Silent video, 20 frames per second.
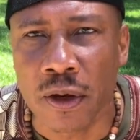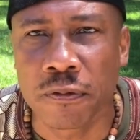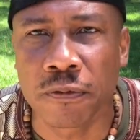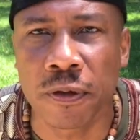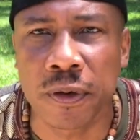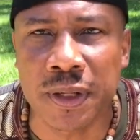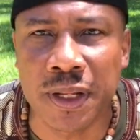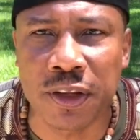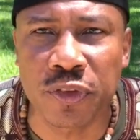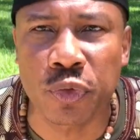
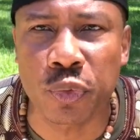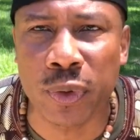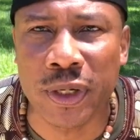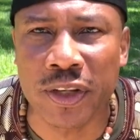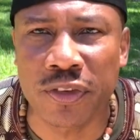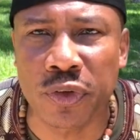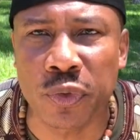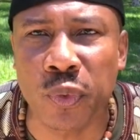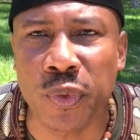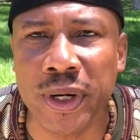For this
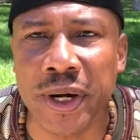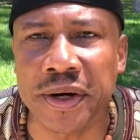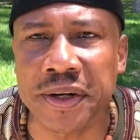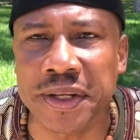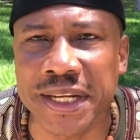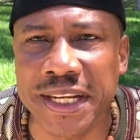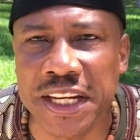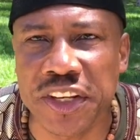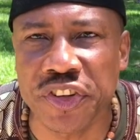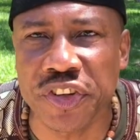reason, we are
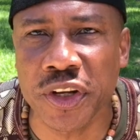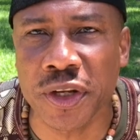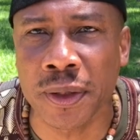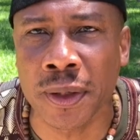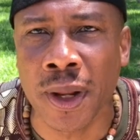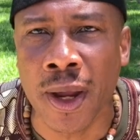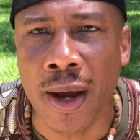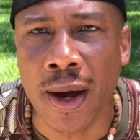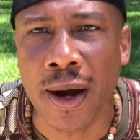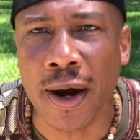
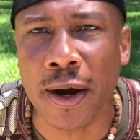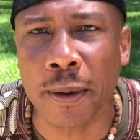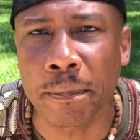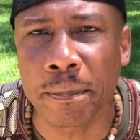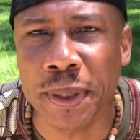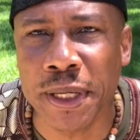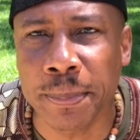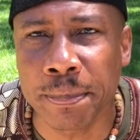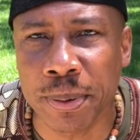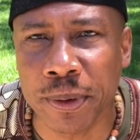teaching our
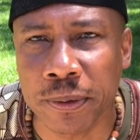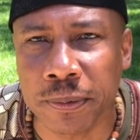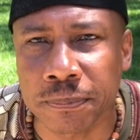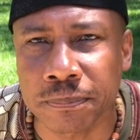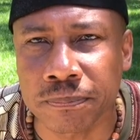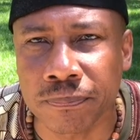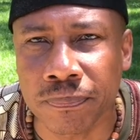people